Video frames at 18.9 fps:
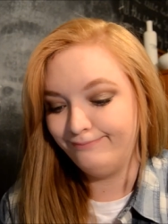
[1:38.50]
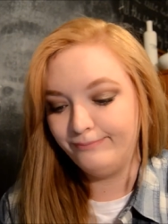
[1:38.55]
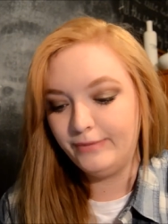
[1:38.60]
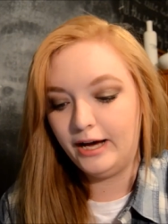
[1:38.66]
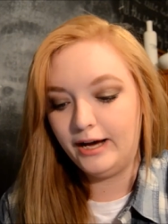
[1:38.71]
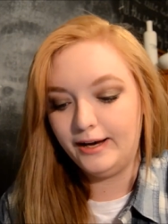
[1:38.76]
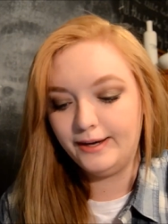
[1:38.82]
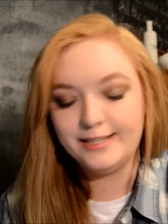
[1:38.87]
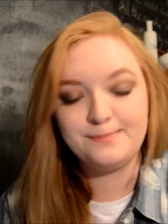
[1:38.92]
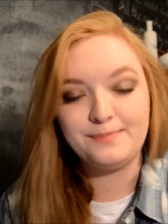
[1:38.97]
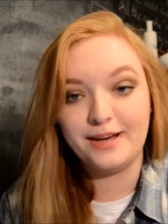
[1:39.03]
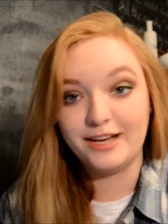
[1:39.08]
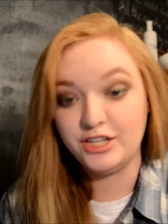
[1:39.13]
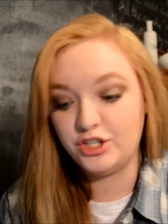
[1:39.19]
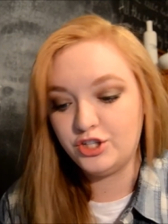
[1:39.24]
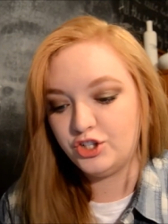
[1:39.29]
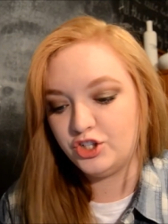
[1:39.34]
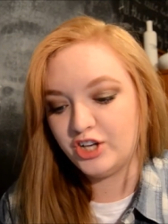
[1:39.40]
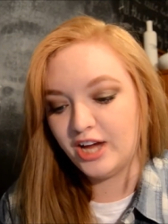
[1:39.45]
by
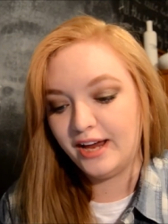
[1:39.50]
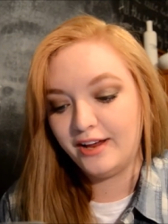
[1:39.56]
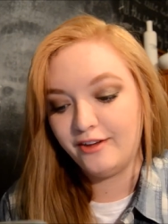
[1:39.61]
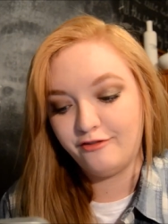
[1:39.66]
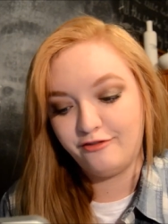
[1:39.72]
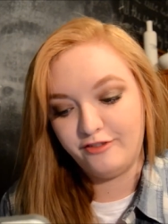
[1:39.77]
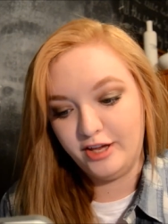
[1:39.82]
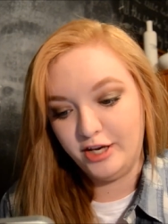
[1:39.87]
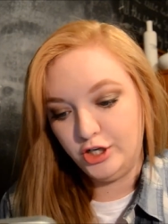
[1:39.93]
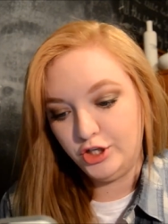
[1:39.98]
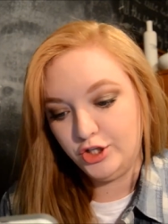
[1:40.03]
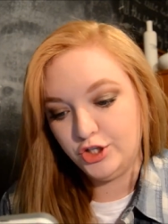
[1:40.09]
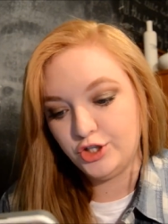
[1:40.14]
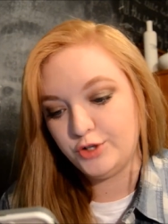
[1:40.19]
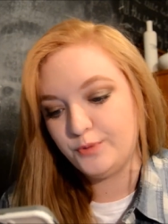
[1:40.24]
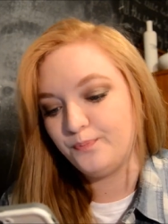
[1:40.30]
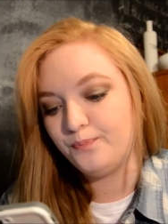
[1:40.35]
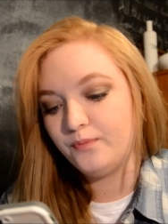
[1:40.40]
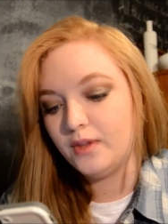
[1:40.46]
Janet
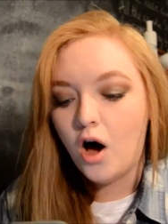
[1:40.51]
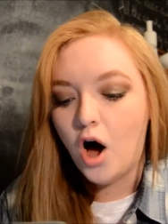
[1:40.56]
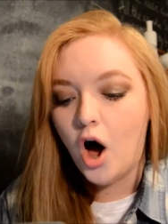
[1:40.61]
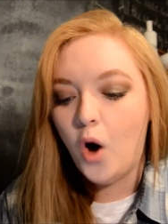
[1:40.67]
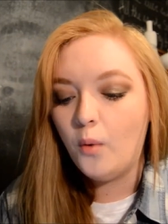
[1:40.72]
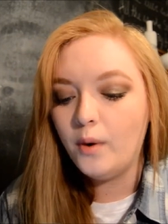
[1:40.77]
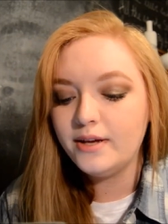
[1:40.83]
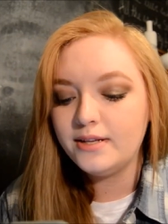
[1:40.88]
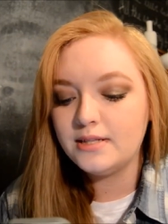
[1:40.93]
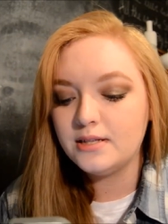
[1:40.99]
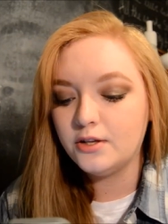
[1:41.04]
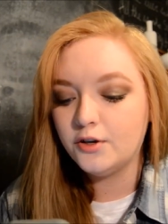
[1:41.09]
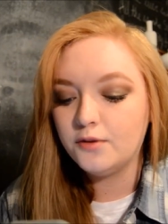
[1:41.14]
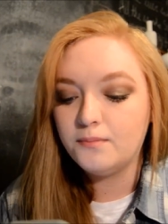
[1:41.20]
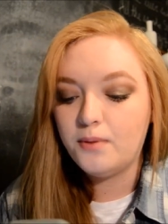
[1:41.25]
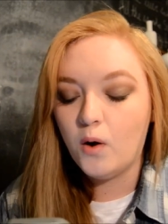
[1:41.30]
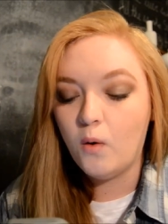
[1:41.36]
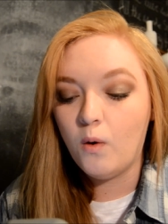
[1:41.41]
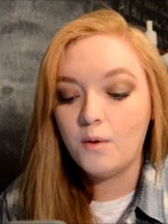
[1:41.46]
Fitch. Always learn
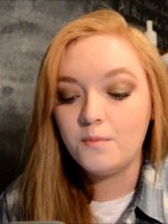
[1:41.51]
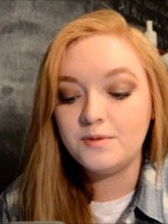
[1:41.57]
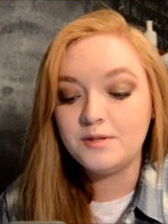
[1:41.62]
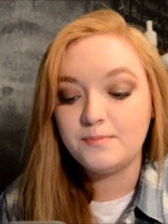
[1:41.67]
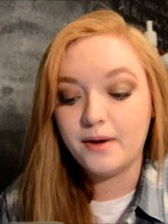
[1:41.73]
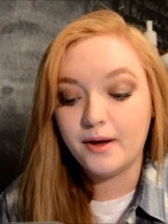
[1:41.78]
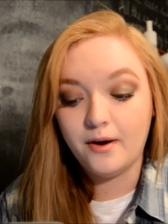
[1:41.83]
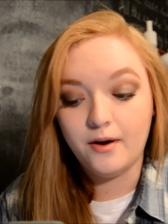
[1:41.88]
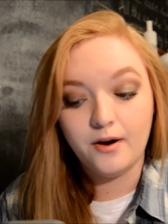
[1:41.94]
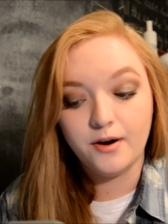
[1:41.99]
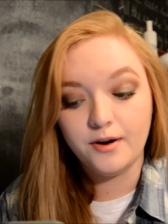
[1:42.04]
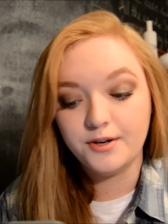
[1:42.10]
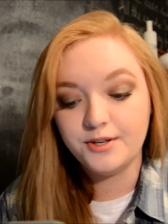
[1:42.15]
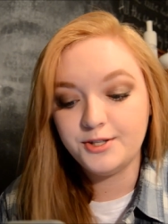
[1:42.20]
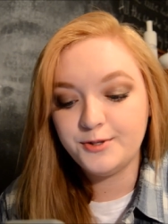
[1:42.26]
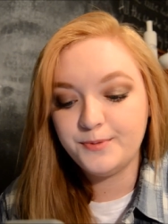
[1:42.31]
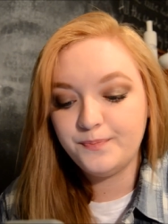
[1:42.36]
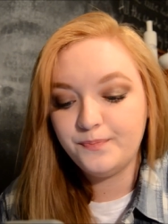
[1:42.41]
poems by heart.